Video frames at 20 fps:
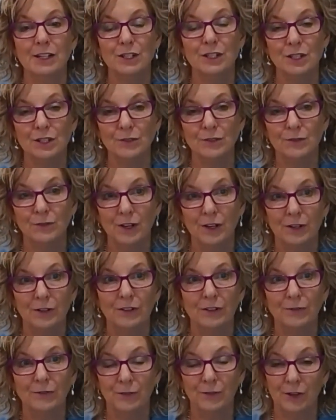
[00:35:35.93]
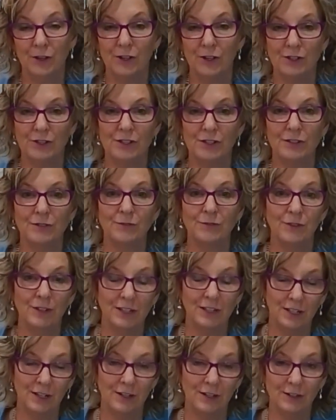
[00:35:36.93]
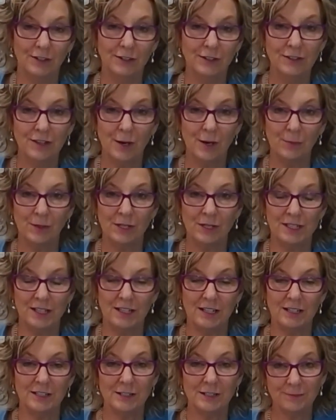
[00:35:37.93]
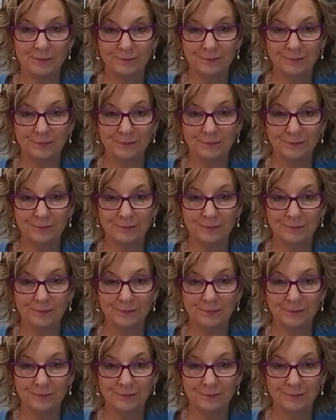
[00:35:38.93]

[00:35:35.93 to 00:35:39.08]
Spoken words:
to the very first video that we did